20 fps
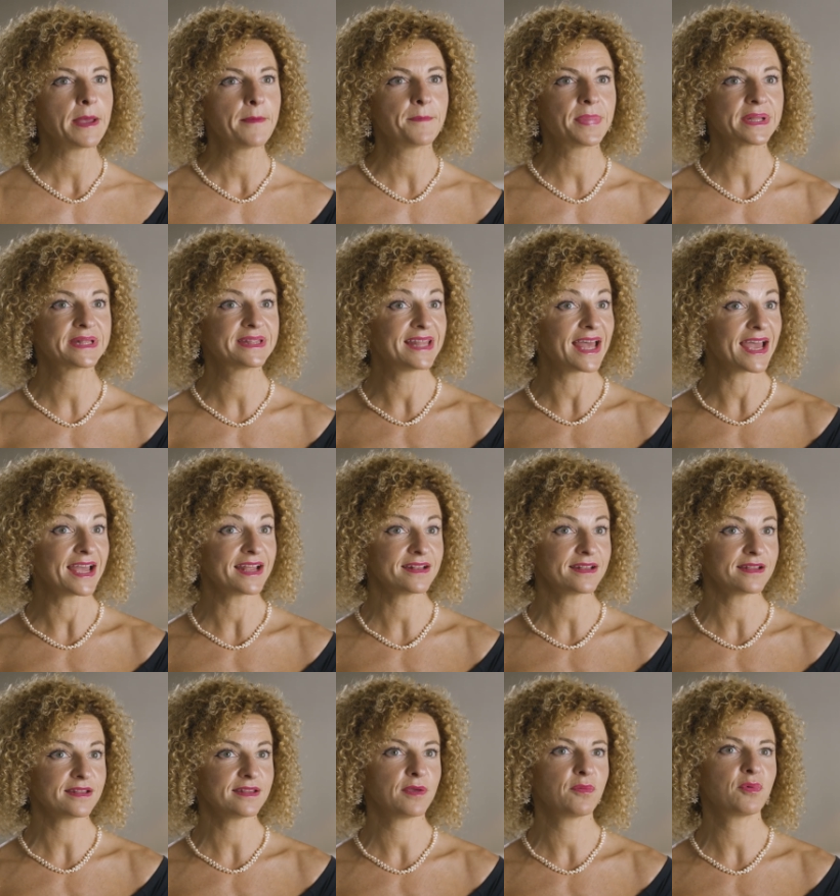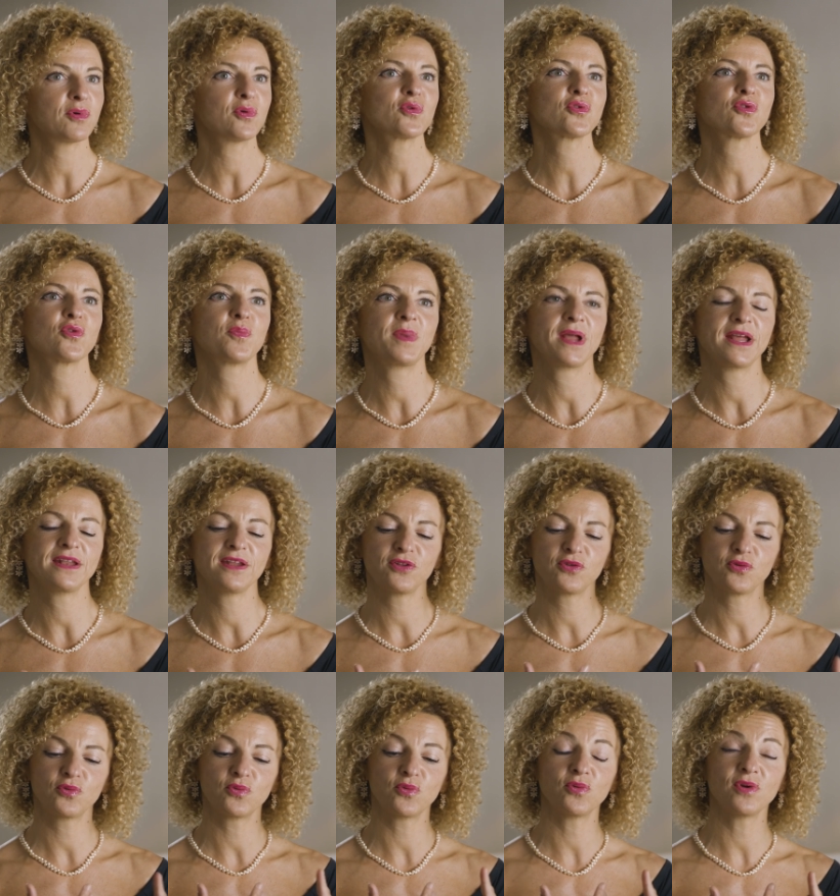But then they were also planning
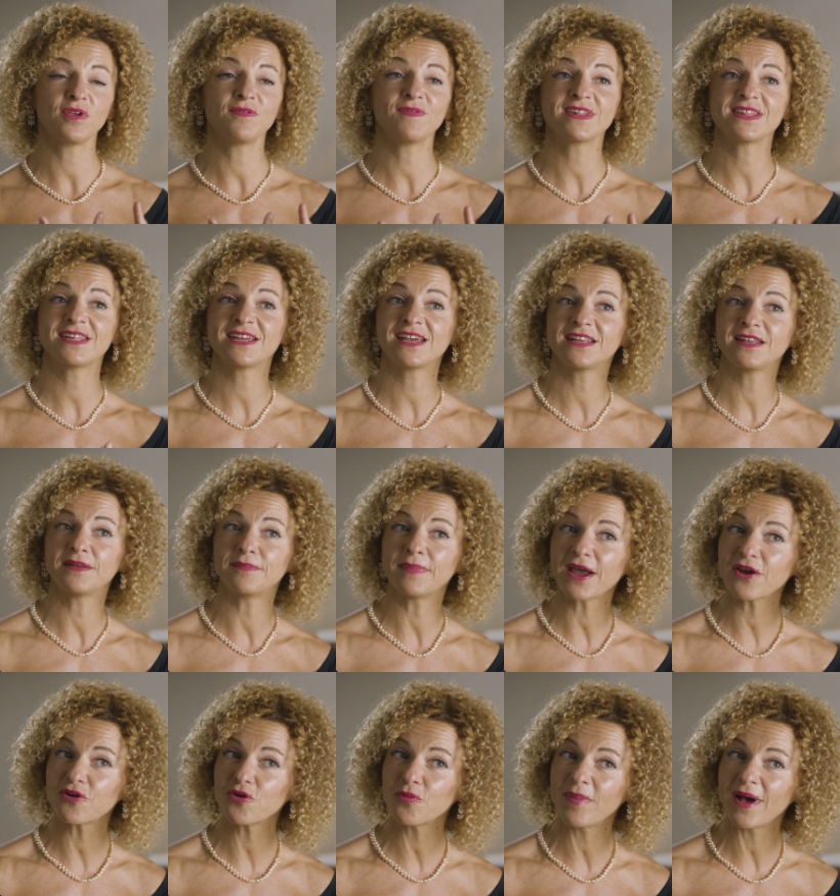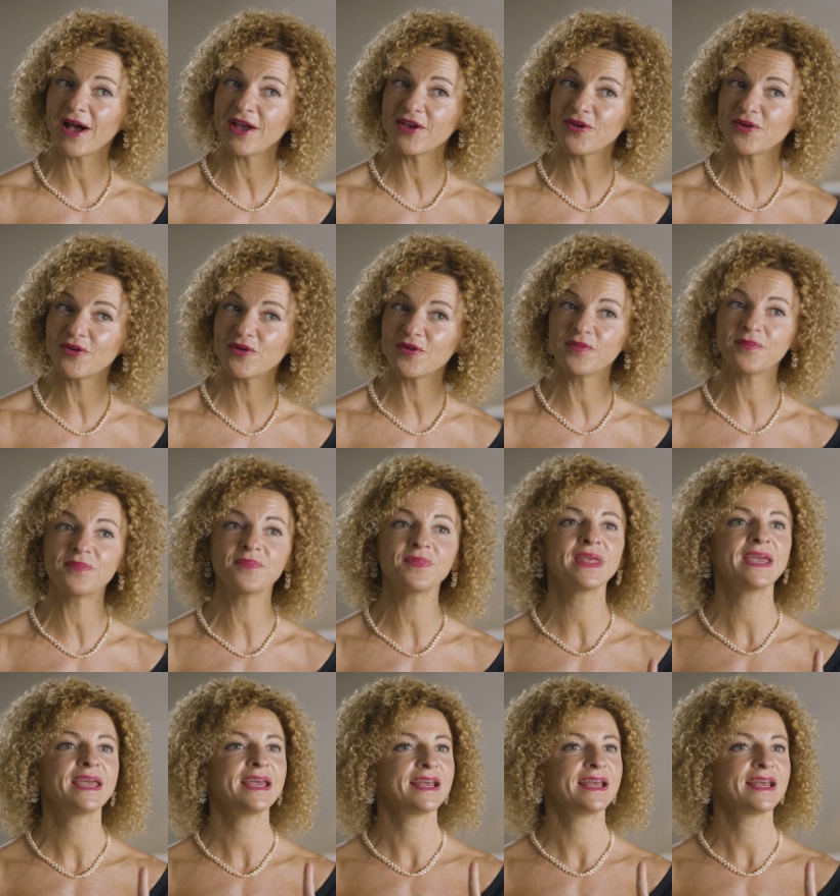to investigate the microbiome,